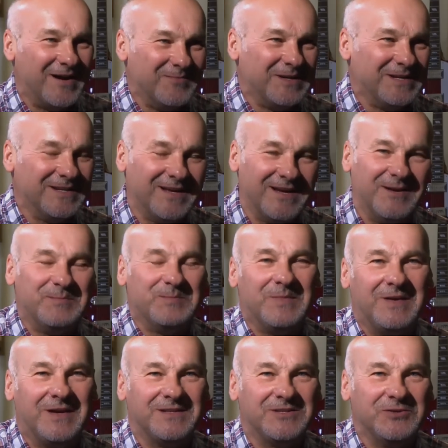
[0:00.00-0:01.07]
I mean, um,
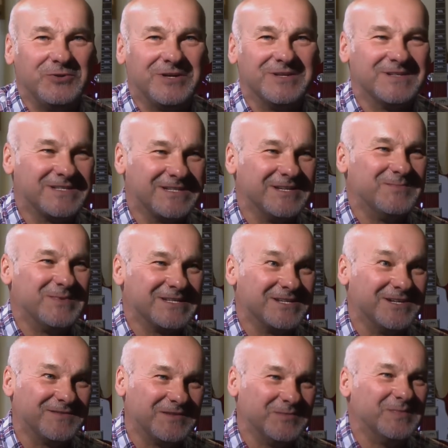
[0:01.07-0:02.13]
I do consider
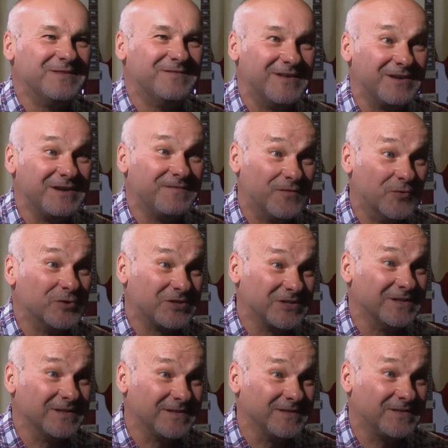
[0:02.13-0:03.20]
myself to be very
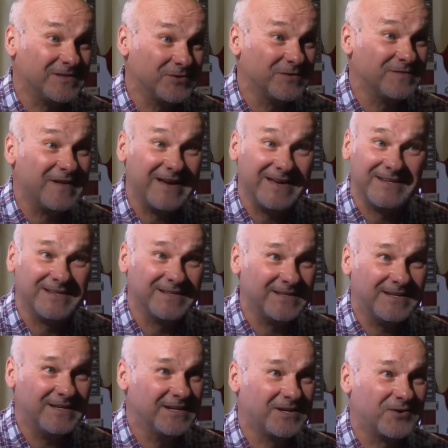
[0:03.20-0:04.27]
fortunate to have had
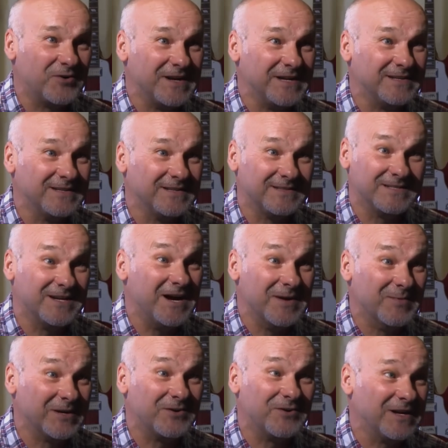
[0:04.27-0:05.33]
a great
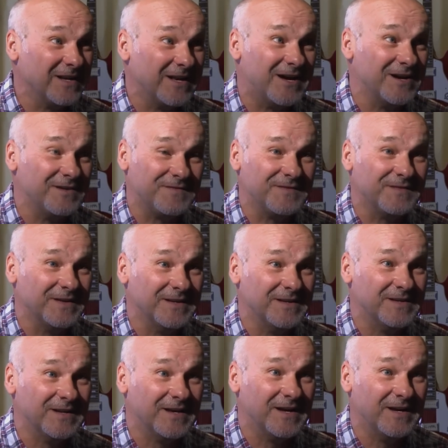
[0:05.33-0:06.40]
time, a great life,
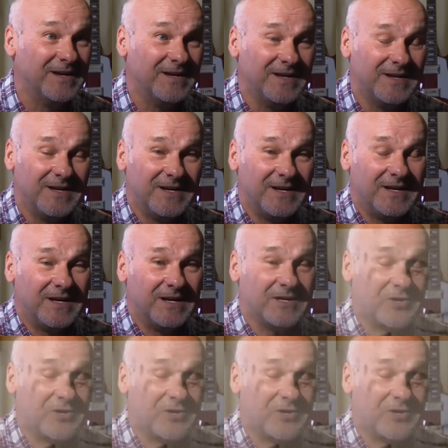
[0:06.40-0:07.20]
and uh, a